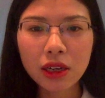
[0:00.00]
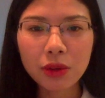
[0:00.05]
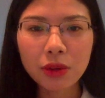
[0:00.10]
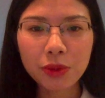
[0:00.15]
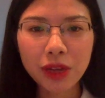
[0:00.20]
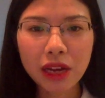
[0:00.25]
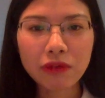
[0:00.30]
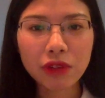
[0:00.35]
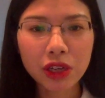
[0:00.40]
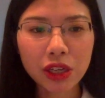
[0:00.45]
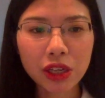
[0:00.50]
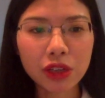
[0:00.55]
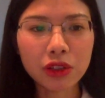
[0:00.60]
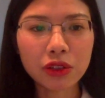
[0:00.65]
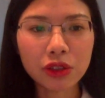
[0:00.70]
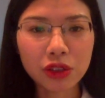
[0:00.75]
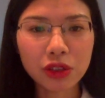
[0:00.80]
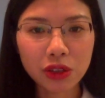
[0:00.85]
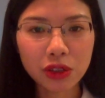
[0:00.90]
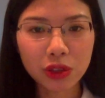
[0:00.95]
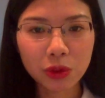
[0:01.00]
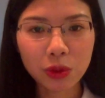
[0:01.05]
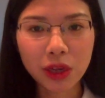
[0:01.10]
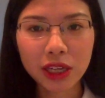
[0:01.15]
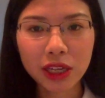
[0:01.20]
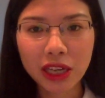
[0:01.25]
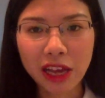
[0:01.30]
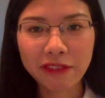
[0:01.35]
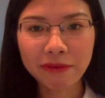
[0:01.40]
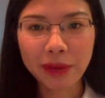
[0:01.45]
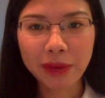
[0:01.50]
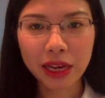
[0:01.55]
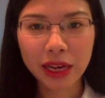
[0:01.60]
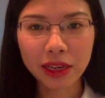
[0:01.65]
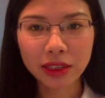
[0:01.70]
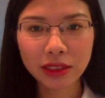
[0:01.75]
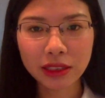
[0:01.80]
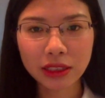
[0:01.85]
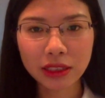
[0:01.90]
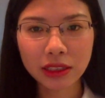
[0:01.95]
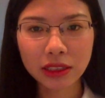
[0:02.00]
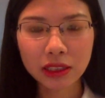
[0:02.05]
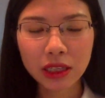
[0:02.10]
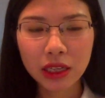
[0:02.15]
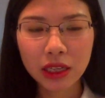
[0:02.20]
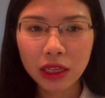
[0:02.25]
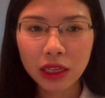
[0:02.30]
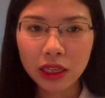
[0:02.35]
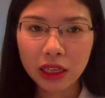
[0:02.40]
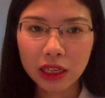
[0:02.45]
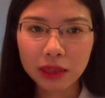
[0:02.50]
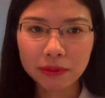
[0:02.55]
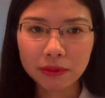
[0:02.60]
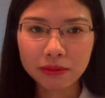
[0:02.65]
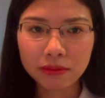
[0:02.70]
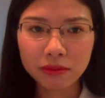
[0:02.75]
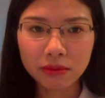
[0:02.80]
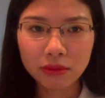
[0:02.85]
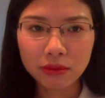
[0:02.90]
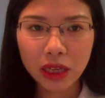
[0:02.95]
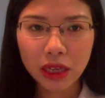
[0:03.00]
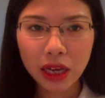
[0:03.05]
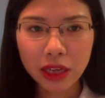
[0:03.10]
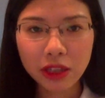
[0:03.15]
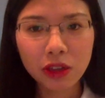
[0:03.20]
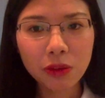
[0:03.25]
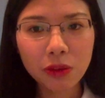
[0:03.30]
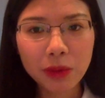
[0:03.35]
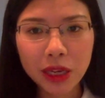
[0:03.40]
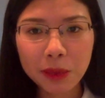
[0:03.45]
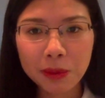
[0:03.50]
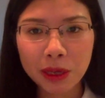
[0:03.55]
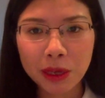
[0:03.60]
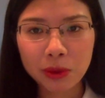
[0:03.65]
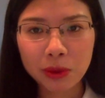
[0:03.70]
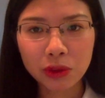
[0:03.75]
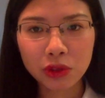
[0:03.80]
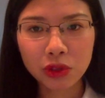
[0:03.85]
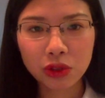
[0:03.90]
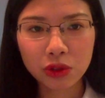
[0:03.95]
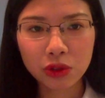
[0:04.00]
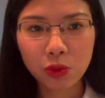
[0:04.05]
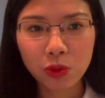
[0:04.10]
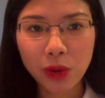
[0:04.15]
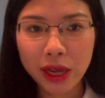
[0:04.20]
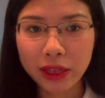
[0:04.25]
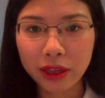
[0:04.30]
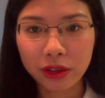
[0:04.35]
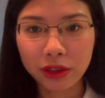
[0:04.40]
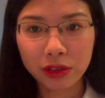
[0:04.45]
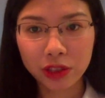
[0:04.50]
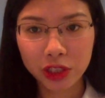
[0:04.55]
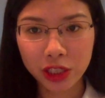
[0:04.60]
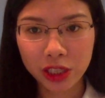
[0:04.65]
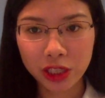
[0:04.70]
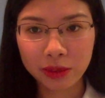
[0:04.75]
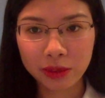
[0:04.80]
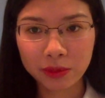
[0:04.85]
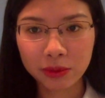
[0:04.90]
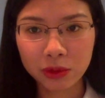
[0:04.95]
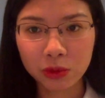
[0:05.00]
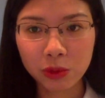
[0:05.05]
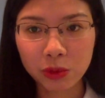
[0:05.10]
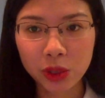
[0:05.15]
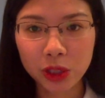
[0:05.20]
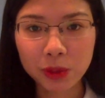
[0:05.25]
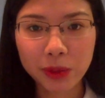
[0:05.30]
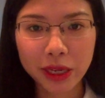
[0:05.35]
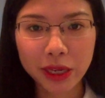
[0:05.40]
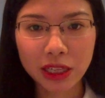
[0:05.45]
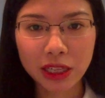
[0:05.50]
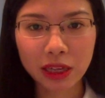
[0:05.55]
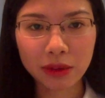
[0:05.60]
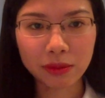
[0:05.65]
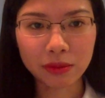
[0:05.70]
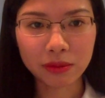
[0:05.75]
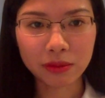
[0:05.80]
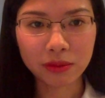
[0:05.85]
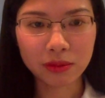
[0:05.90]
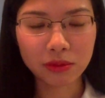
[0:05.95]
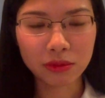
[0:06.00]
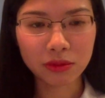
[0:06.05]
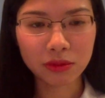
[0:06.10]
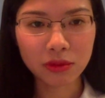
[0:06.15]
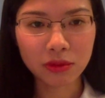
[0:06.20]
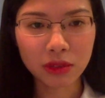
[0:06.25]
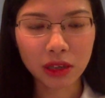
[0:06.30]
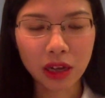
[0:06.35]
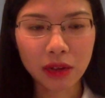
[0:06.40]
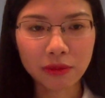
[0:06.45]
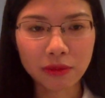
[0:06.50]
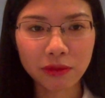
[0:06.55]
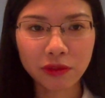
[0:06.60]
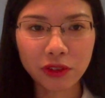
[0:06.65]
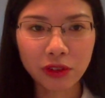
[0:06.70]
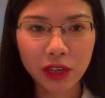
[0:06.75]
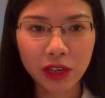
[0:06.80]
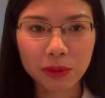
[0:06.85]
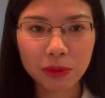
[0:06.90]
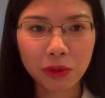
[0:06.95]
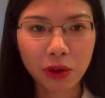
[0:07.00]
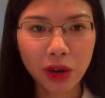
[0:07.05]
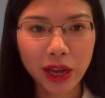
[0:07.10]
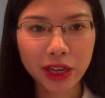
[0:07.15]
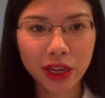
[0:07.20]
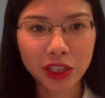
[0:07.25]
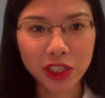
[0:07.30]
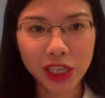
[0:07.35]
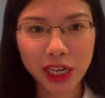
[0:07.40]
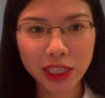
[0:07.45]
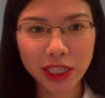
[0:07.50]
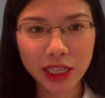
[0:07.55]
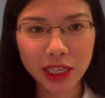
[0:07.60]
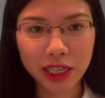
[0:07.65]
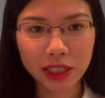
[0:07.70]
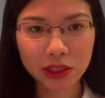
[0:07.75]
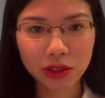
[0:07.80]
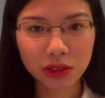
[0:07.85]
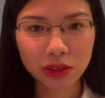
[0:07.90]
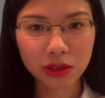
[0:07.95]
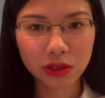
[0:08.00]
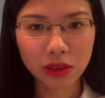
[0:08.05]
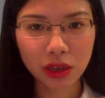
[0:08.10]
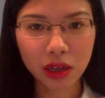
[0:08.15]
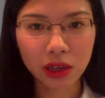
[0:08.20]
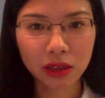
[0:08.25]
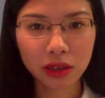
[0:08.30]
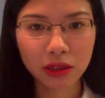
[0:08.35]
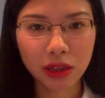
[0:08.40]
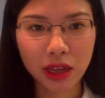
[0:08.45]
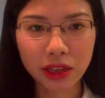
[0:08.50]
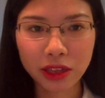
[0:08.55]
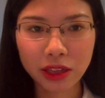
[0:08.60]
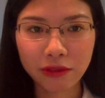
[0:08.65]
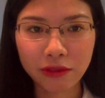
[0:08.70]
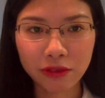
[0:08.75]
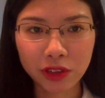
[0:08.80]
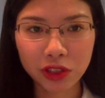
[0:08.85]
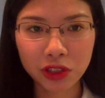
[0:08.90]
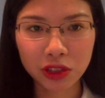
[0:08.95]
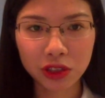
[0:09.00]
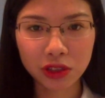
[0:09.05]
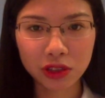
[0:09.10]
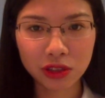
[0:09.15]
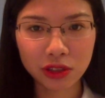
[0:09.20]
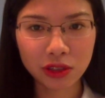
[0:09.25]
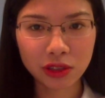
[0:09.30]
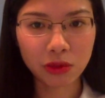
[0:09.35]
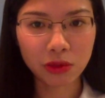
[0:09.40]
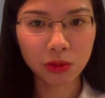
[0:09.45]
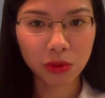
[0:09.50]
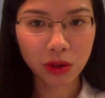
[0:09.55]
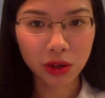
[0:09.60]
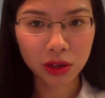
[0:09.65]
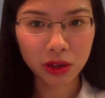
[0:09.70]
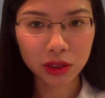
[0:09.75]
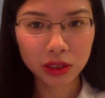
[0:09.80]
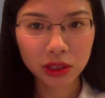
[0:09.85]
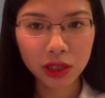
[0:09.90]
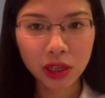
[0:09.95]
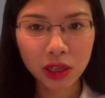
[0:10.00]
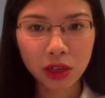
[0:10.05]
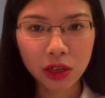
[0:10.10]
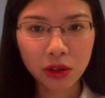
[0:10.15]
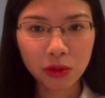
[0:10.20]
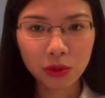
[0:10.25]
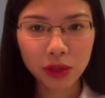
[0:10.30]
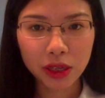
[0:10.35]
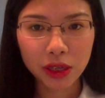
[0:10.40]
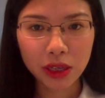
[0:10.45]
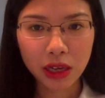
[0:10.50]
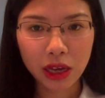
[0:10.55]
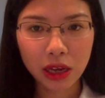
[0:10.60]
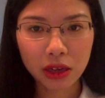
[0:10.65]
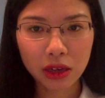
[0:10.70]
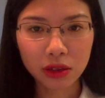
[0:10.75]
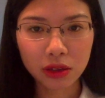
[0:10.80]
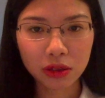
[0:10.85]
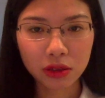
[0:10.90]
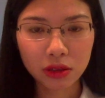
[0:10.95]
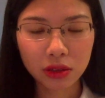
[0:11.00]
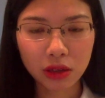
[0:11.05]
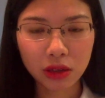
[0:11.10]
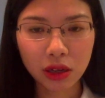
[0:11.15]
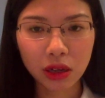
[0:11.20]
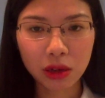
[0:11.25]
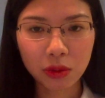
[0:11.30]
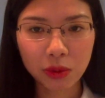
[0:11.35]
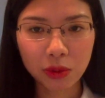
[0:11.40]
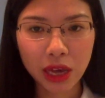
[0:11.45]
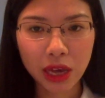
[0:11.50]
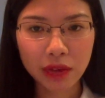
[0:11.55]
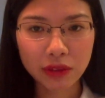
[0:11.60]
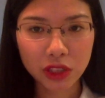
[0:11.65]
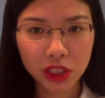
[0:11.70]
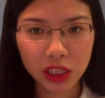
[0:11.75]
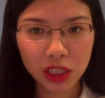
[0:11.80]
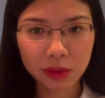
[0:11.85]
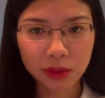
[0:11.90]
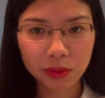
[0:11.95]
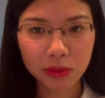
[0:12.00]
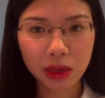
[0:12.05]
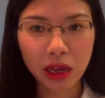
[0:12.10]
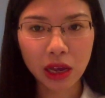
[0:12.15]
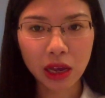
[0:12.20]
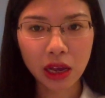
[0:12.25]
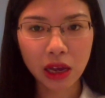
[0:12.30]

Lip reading: We have really good work-life balance. I know many people do 1 hour gym, which make them feel more energetic and efficient during the work. We have gym